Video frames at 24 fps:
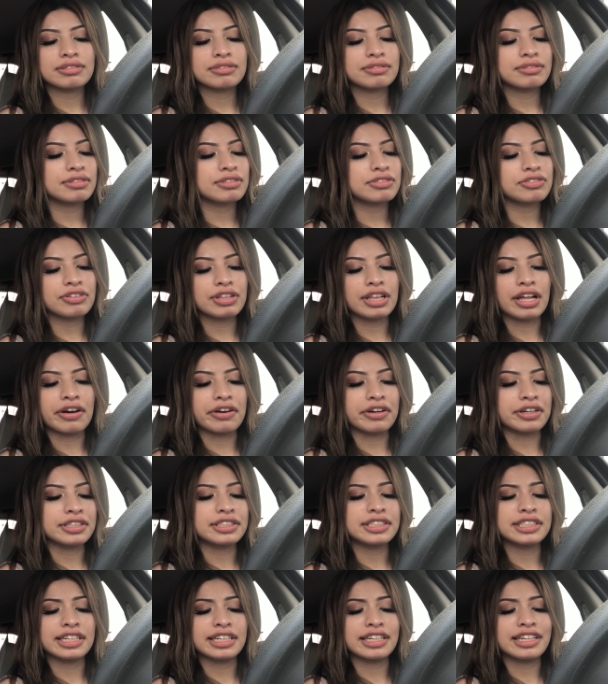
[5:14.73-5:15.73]
It's really hard
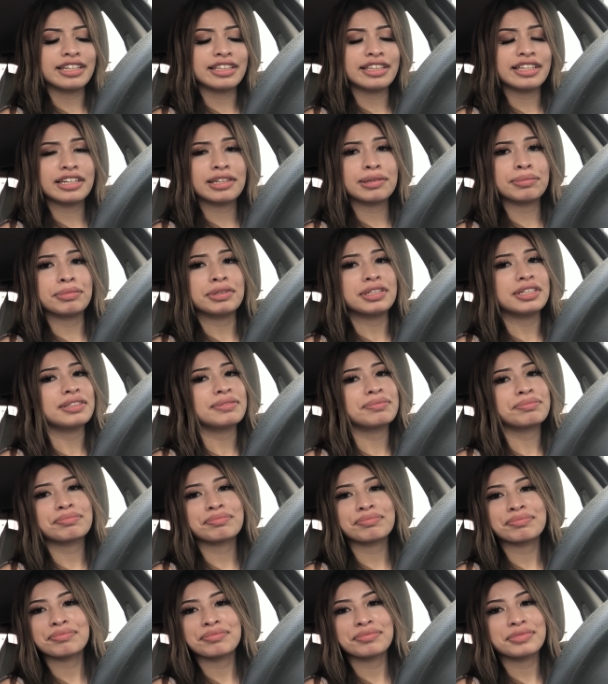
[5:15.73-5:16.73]
to get in there, but
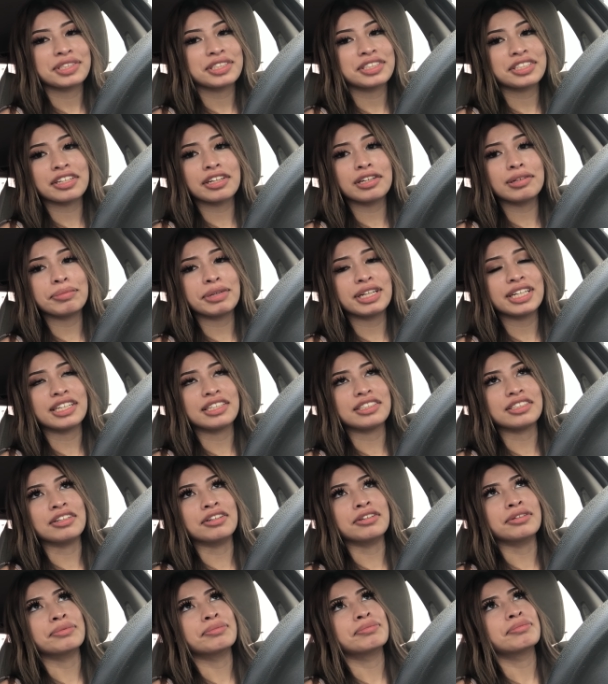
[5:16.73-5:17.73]
it's good money, you
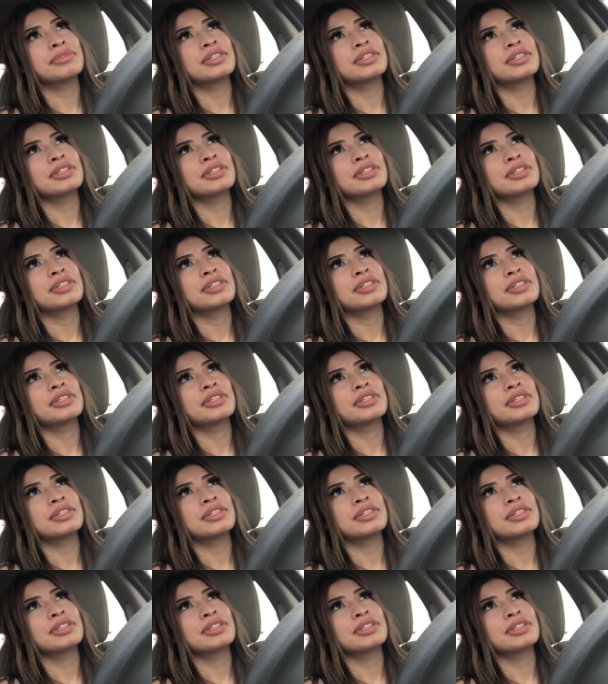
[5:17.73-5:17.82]
know.